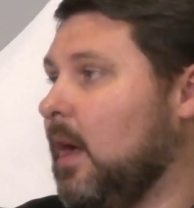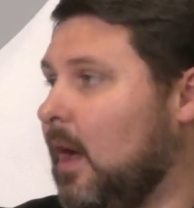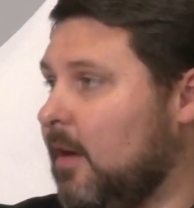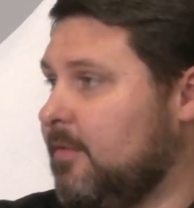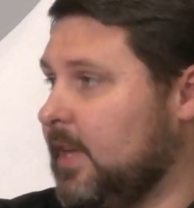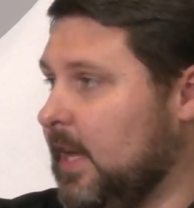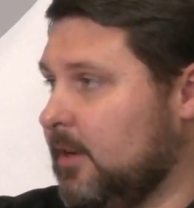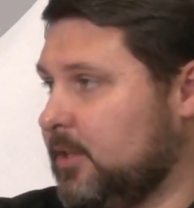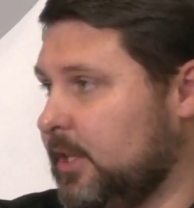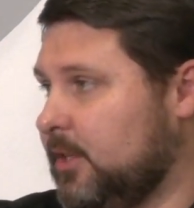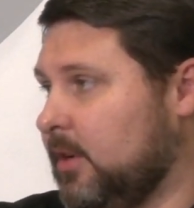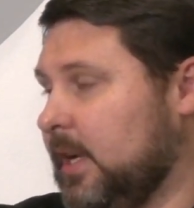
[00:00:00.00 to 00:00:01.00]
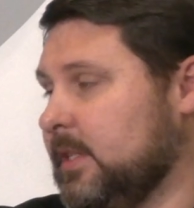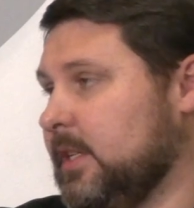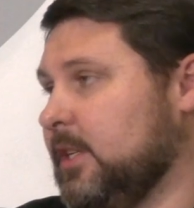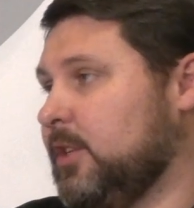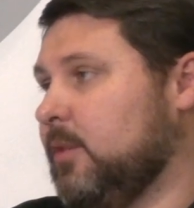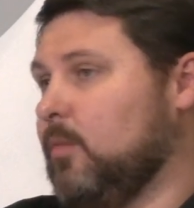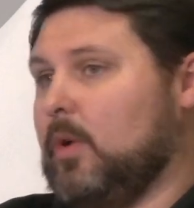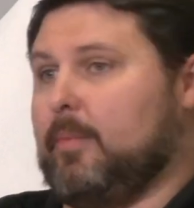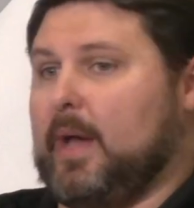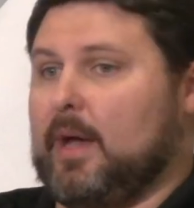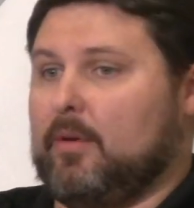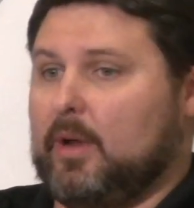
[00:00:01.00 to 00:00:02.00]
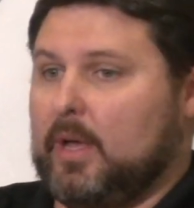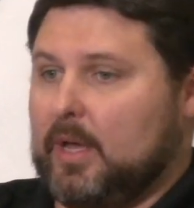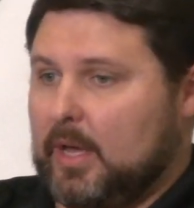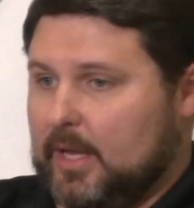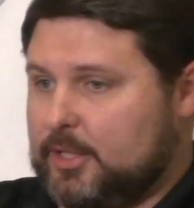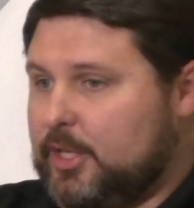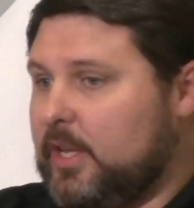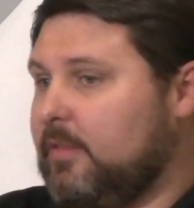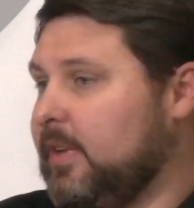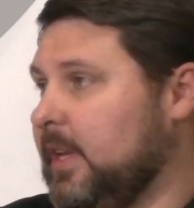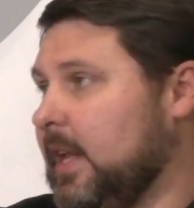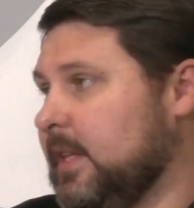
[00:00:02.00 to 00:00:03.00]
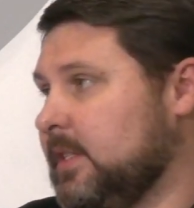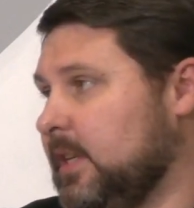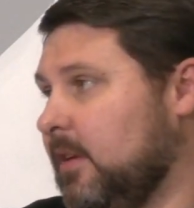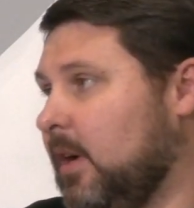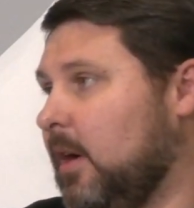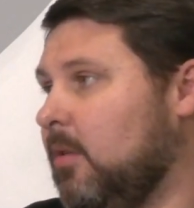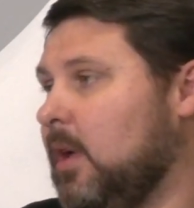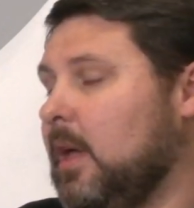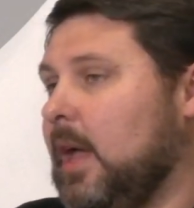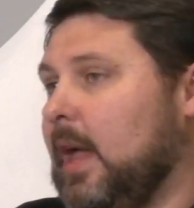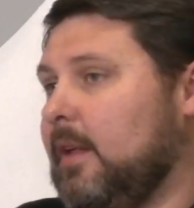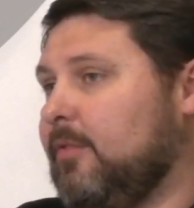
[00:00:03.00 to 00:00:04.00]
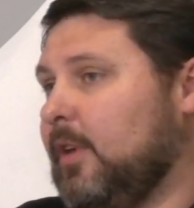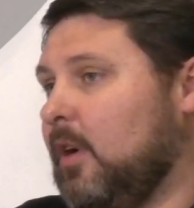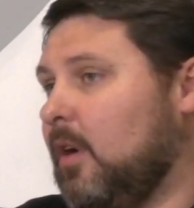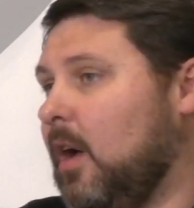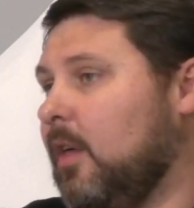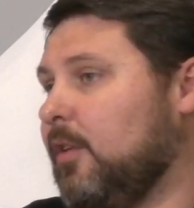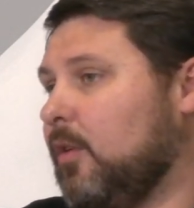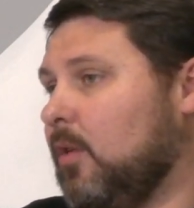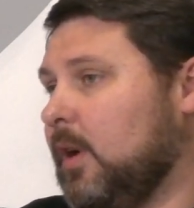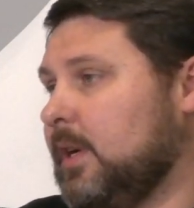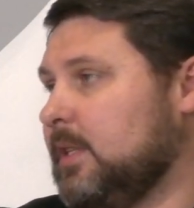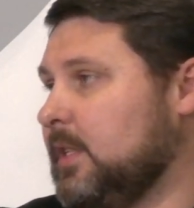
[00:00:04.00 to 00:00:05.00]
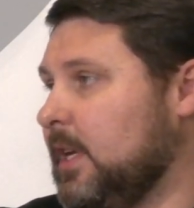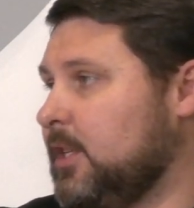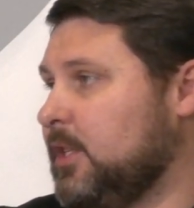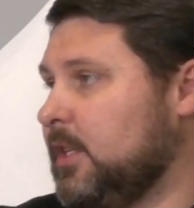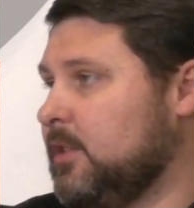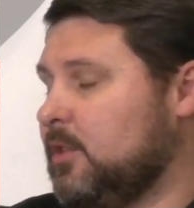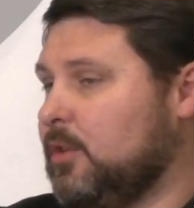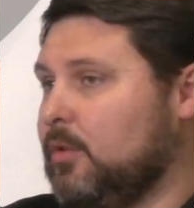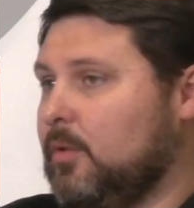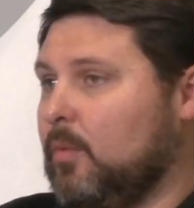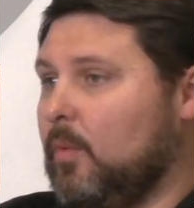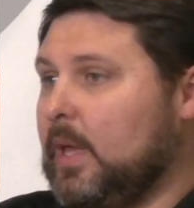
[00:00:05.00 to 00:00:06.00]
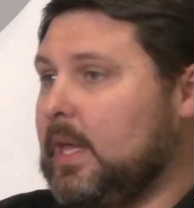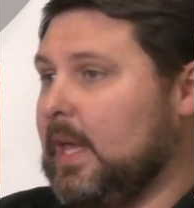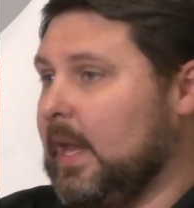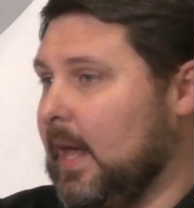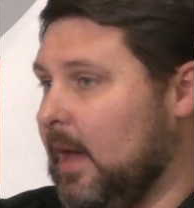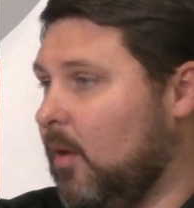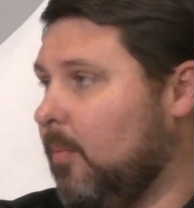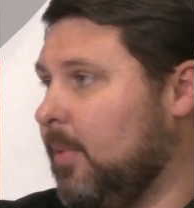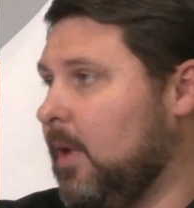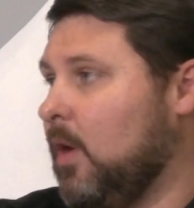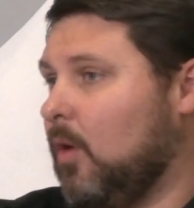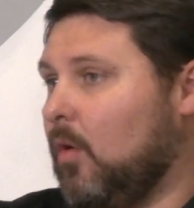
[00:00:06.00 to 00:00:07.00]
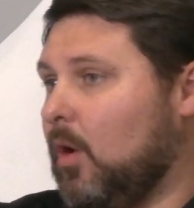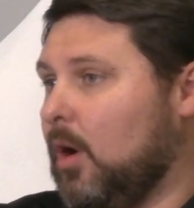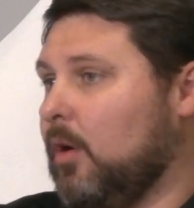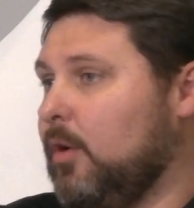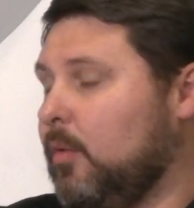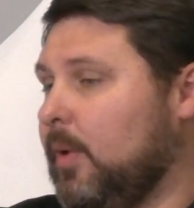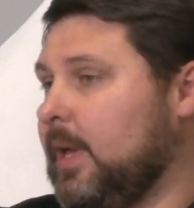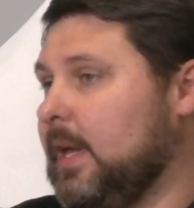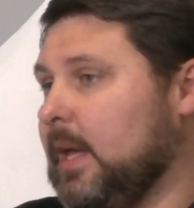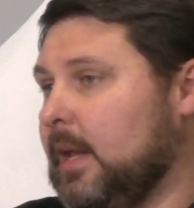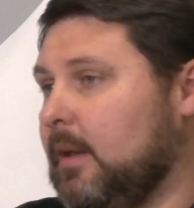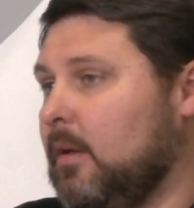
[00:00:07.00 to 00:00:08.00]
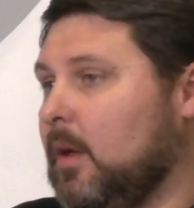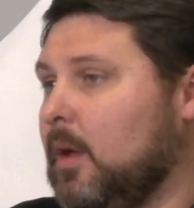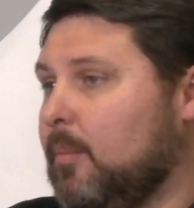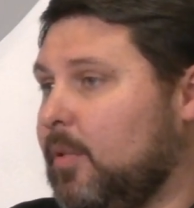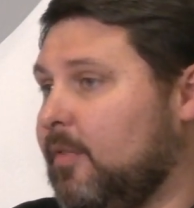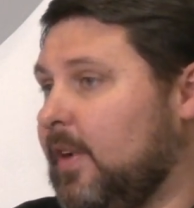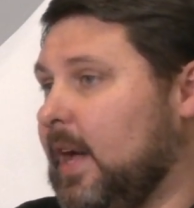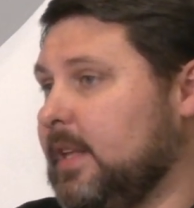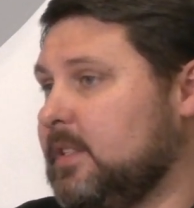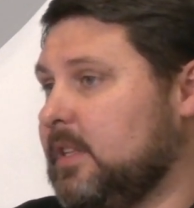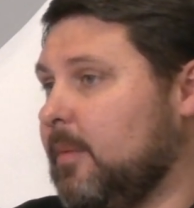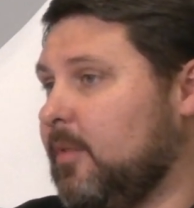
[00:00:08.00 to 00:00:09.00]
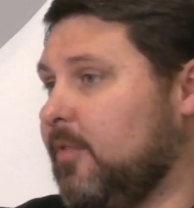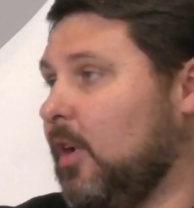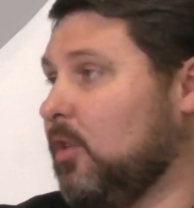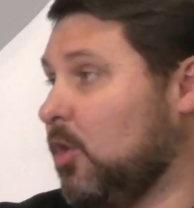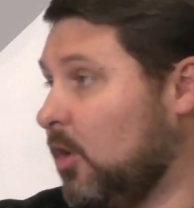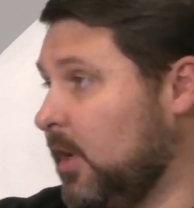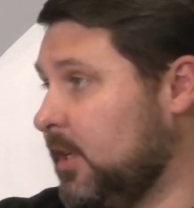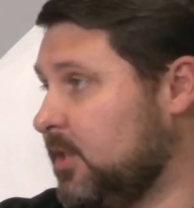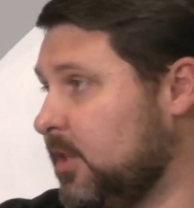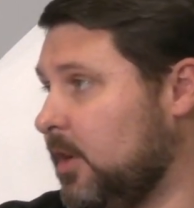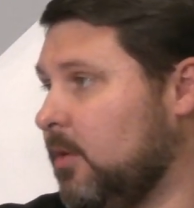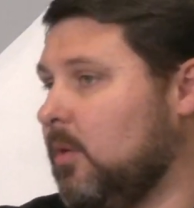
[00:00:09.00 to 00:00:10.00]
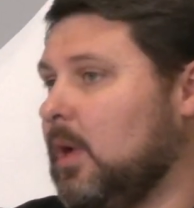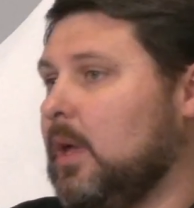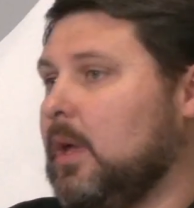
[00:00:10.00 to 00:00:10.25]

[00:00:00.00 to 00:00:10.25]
of the energy transition. We're about achieving net zero. And if there are other organizations who we can help or who we can provide some of our learnings to,